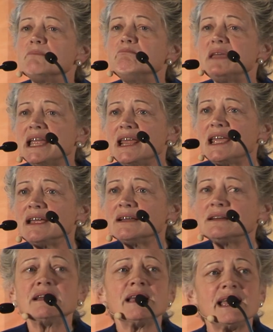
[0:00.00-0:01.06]
Meaning
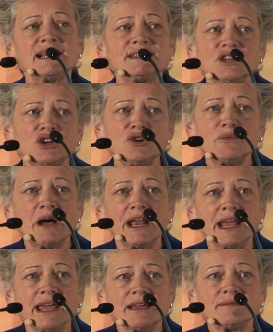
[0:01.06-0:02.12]
is the new
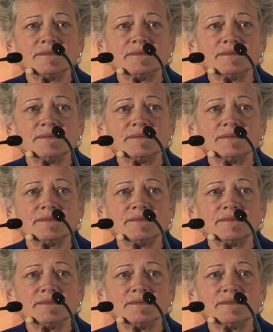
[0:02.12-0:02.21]
money.